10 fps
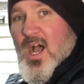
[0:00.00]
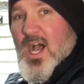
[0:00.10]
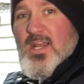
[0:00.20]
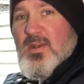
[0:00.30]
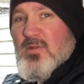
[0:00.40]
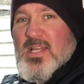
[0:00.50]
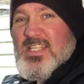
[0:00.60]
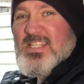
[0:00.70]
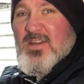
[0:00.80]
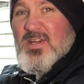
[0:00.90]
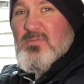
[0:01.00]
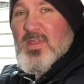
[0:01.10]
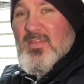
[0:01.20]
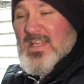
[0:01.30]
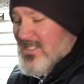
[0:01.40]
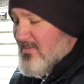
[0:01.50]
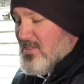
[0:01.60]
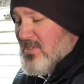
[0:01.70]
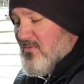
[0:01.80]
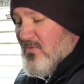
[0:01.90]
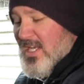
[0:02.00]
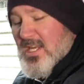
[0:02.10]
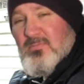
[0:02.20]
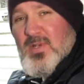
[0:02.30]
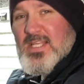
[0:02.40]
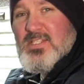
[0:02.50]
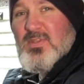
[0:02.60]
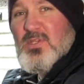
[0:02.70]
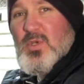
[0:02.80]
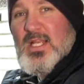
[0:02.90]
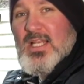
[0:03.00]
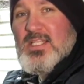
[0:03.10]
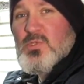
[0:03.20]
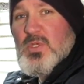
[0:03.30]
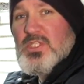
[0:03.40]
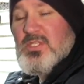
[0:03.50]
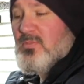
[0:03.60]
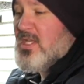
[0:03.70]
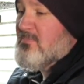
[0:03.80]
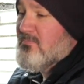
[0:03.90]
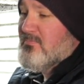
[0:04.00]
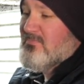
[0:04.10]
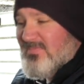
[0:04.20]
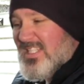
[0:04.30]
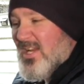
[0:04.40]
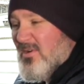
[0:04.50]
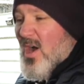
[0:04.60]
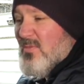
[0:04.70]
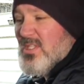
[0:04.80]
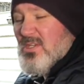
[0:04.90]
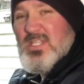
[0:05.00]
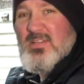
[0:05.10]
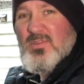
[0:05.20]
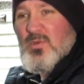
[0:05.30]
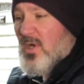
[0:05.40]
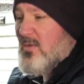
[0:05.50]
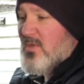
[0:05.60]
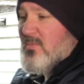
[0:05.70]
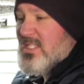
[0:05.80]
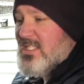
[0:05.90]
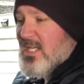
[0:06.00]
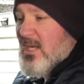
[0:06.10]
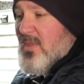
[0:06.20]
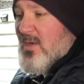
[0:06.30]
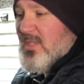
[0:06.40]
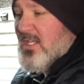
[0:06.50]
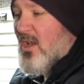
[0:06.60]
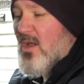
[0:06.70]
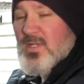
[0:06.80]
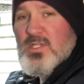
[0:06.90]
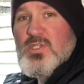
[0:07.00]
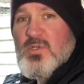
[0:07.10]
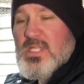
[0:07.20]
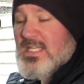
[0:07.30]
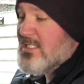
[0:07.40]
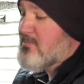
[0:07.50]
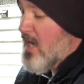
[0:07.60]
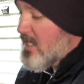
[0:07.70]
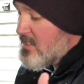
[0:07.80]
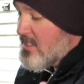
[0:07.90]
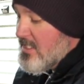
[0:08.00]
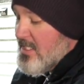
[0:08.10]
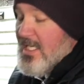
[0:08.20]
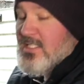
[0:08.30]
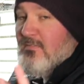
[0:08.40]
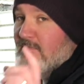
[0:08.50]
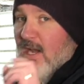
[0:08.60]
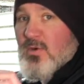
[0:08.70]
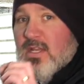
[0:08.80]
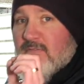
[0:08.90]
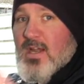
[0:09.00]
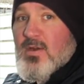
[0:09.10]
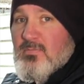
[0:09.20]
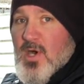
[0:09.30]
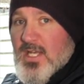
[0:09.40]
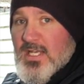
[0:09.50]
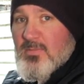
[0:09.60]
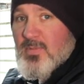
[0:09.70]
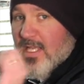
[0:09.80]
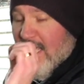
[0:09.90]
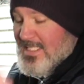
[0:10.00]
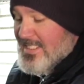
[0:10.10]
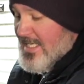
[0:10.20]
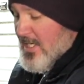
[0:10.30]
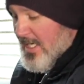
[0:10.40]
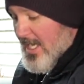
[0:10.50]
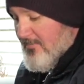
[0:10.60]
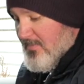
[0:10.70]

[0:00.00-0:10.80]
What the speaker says: I don't know necessarily whether that's the most convenient place for the quick clear switch to be. You know, I would usually have thought it would have been stuck up there with the climate control settings, but it's a very, very minor nitpick, as I said earlier.